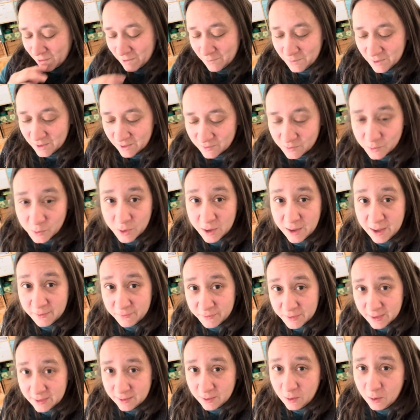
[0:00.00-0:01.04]
because we have
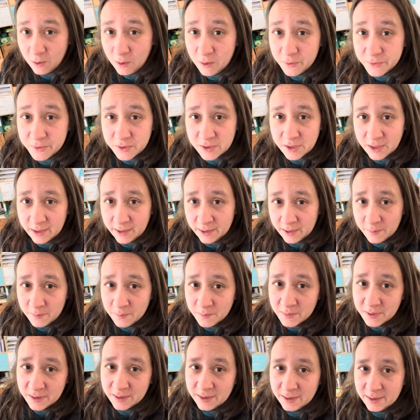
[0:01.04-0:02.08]
that all the
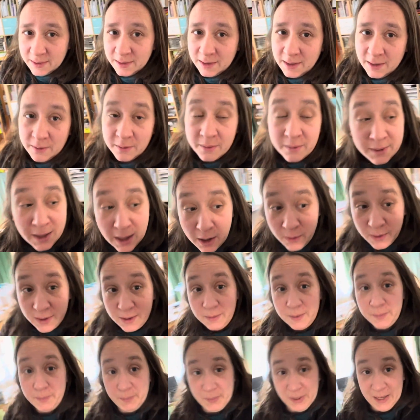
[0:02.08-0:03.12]
time. And now we're
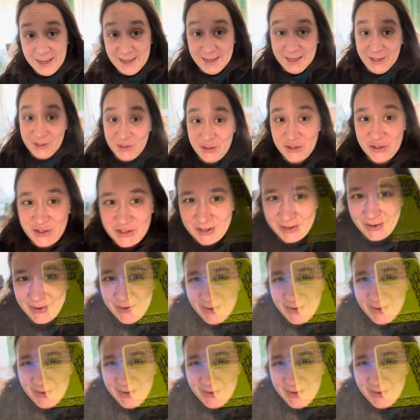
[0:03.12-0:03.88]
gonna package.